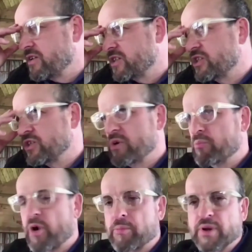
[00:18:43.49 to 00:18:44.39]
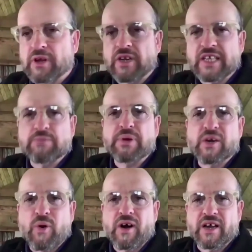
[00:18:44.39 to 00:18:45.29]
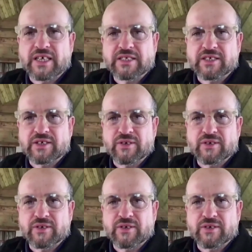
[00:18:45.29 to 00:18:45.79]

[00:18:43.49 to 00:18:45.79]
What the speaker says: to do it properly, you need to be quiet,